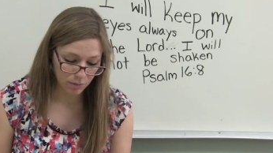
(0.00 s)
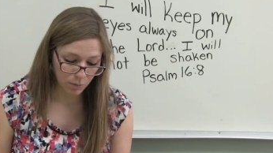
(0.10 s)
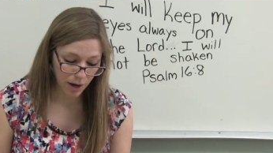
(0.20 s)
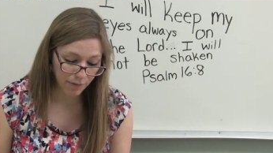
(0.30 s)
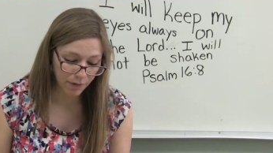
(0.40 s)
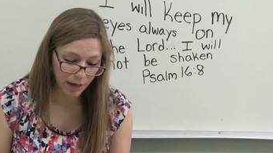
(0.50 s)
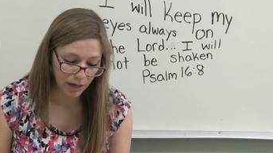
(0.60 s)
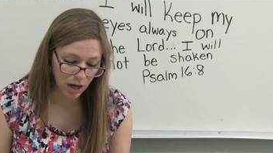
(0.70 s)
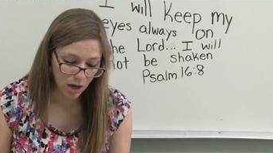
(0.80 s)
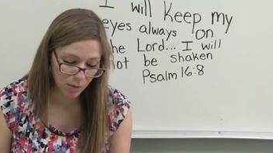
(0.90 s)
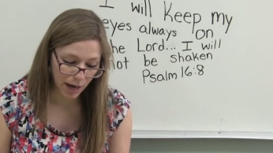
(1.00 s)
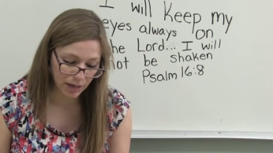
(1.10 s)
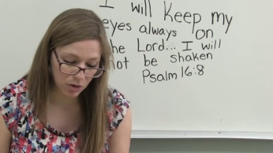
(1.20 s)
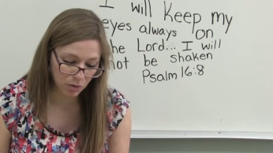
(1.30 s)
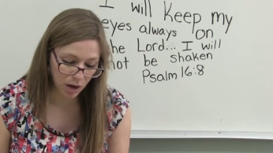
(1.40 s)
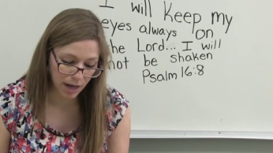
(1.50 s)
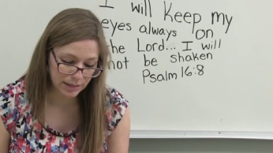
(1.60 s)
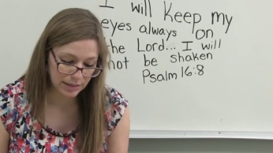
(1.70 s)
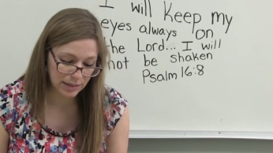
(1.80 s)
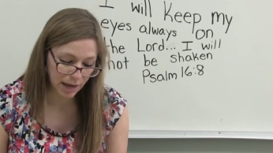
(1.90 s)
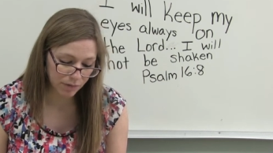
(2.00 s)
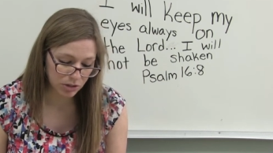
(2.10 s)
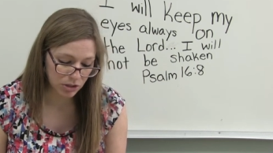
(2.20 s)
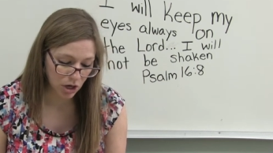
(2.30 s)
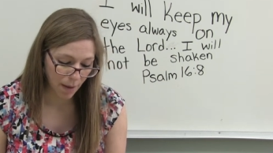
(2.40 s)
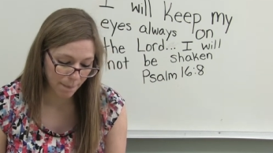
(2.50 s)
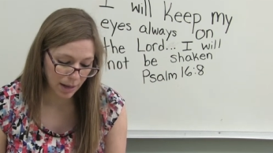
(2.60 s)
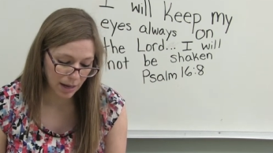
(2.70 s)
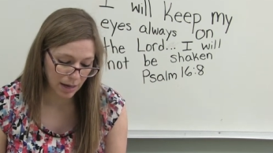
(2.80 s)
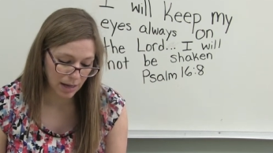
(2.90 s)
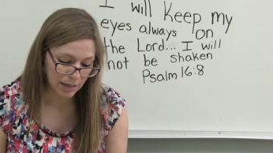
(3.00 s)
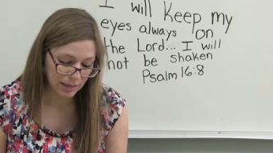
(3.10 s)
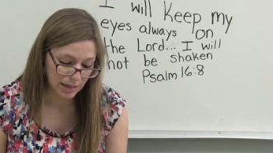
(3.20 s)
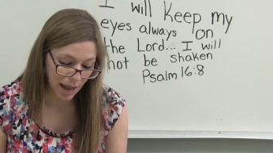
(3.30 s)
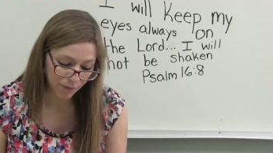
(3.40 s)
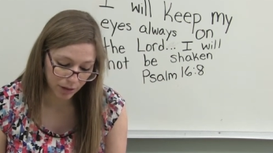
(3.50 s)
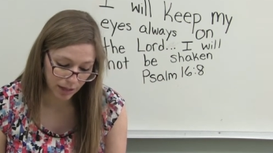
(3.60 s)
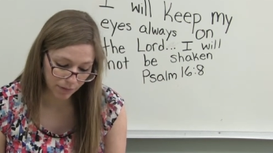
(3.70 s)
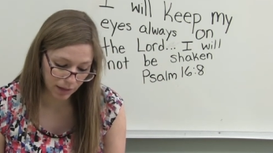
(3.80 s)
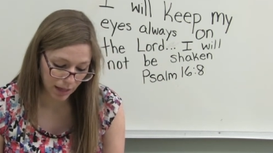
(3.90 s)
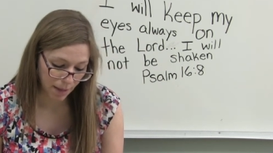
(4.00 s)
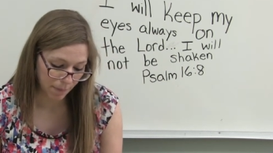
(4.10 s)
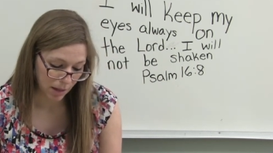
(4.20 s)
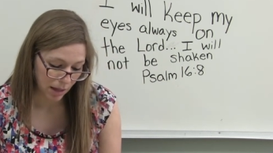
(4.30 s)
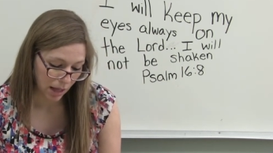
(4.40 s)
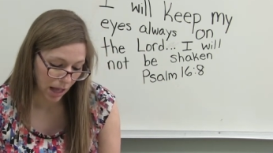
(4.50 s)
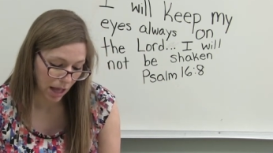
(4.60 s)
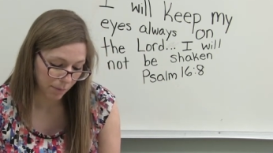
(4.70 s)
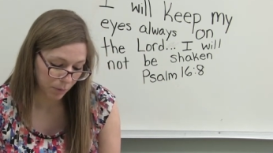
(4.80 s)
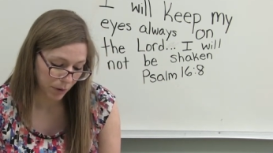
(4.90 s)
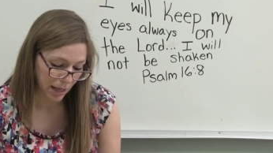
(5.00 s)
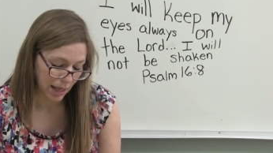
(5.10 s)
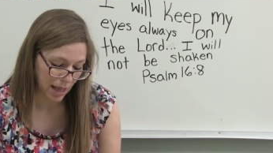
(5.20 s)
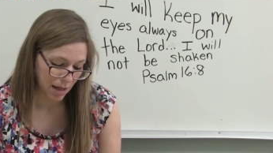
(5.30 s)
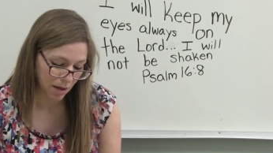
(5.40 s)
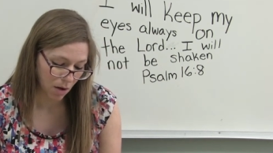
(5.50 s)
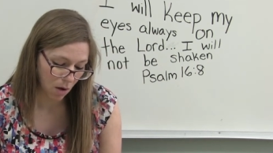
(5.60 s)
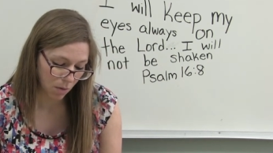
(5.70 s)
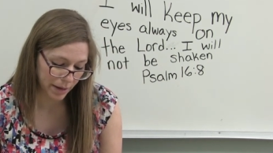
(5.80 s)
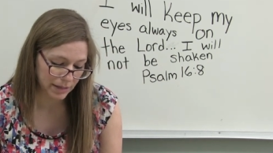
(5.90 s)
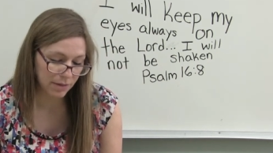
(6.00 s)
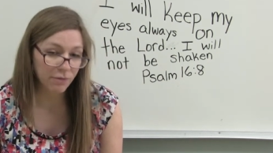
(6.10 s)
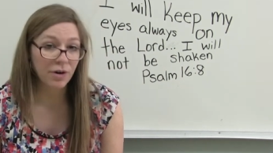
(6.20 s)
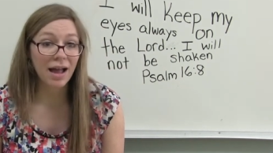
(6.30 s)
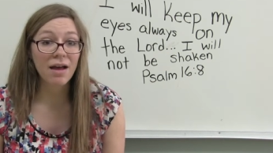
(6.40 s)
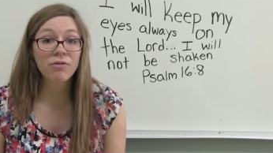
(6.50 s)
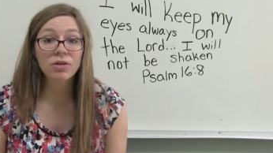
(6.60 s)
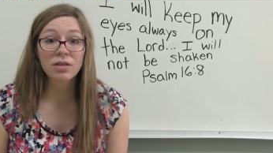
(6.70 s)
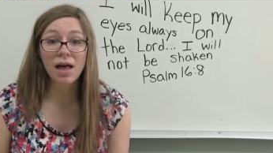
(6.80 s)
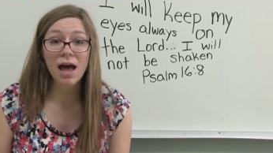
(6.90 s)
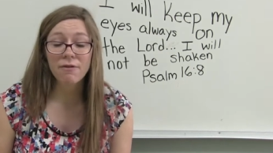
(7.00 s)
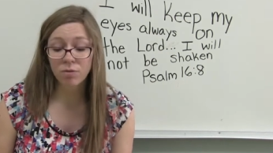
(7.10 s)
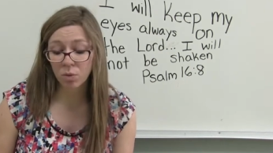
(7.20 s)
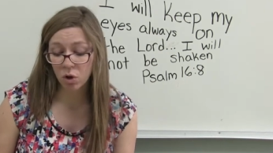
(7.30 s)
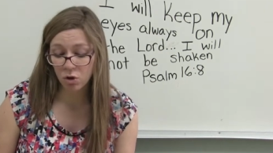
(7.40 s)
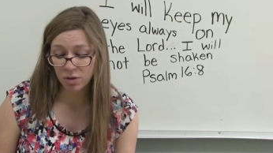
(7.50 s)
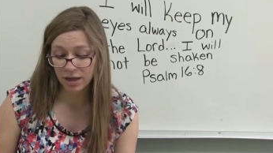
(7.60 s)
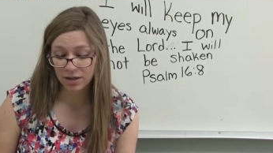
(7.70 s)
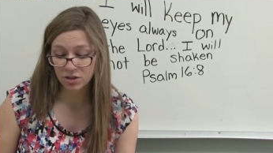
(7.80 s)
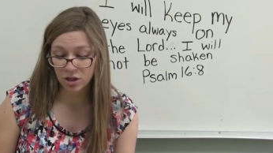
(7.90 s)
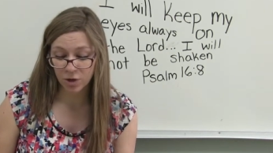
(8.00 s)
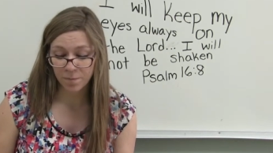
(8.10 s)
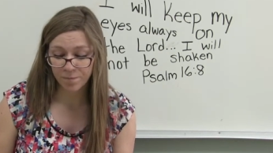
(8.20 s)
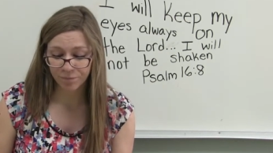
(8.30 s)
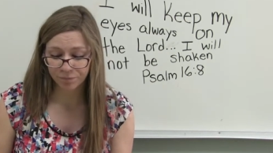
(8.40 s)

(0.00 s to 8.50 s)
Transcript: Wherever I go, I know God's never stopping, never giving up, unbreaking, always and forever love will go there too.